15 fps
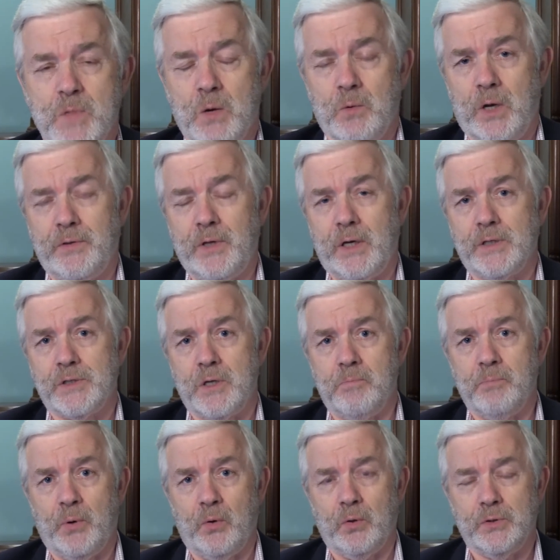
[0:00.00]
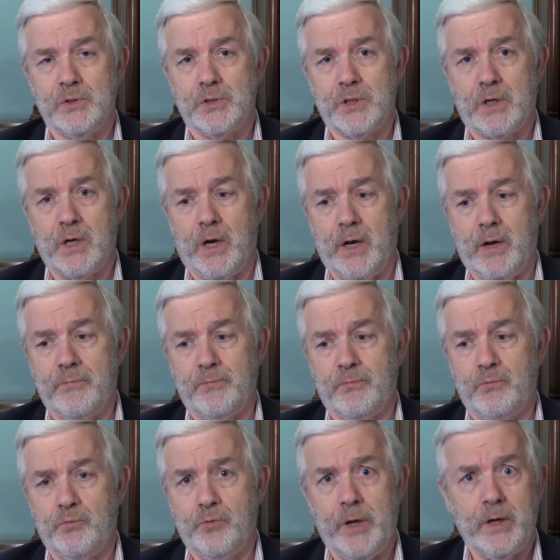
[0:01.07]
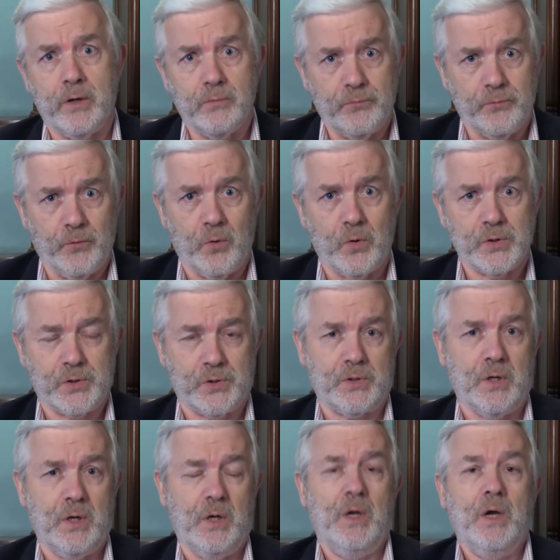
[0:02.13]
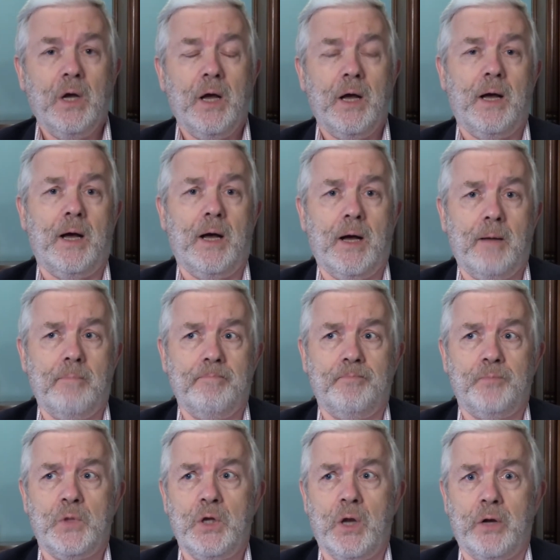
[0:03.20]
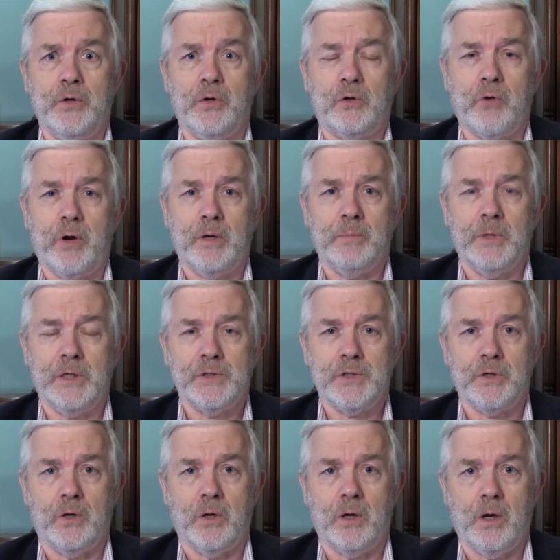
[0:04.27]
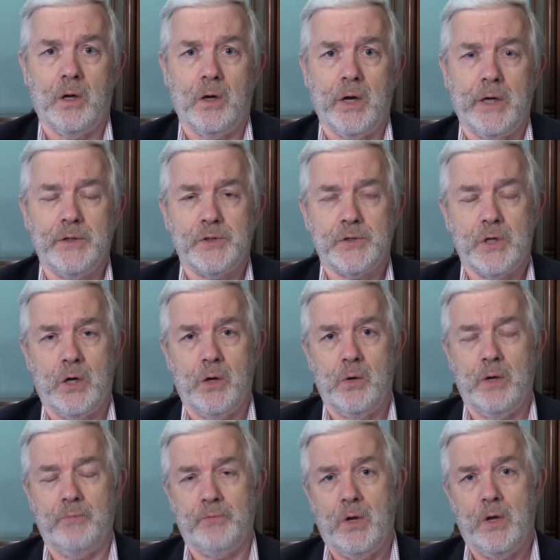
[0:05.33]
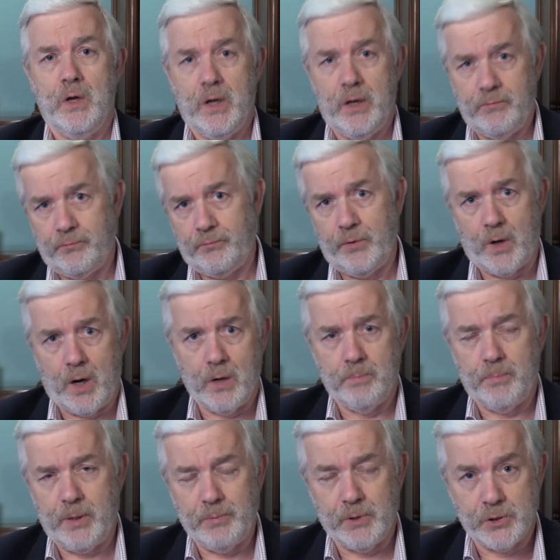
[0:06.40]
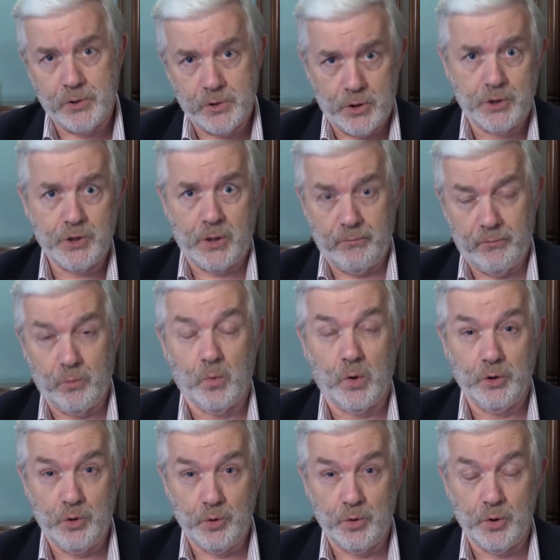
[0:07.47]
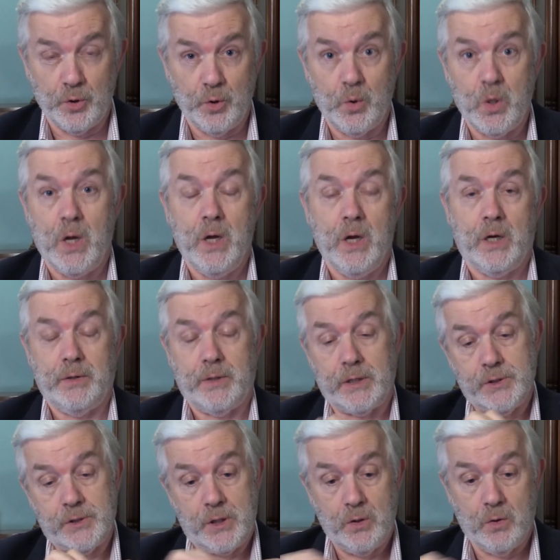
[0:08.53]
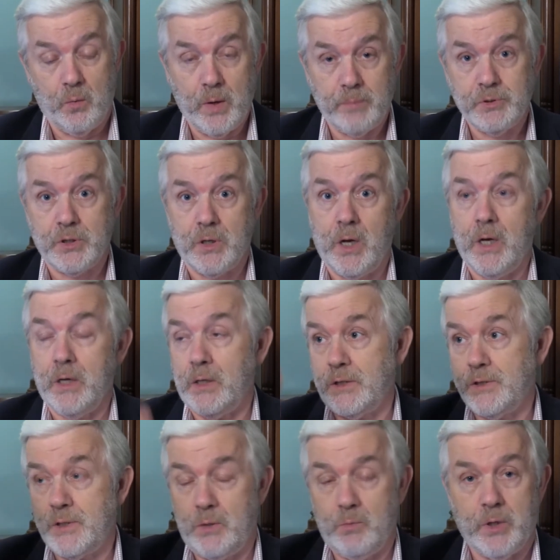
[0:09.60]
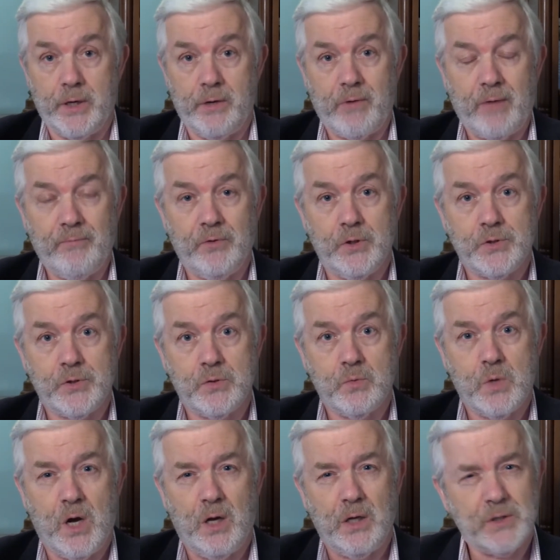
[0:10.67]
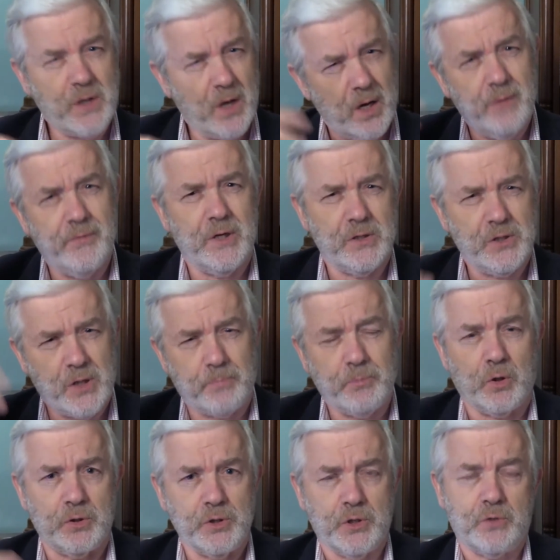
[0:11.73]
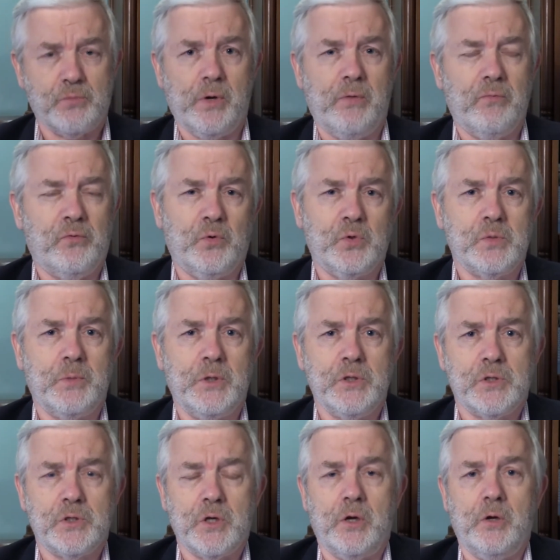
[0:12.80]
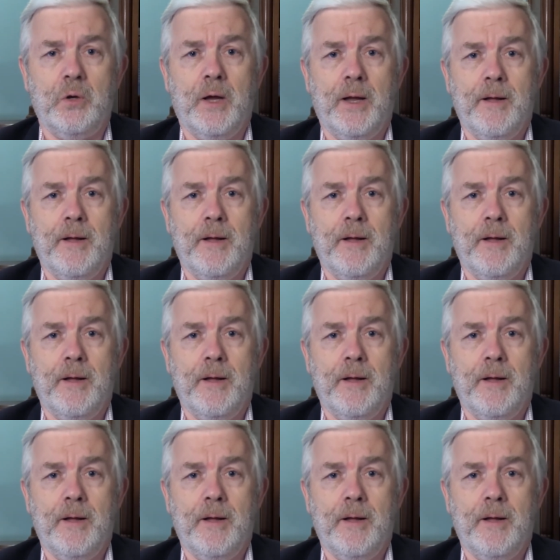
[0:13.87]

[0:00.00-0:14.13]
Well, I think it's important to kind of reinforce Um, you know, your credibility online. So if, if, you know, people are searching for what you do and they see your website and they see one of your adverts as well, it's kind of a subconscious reinforcement. So,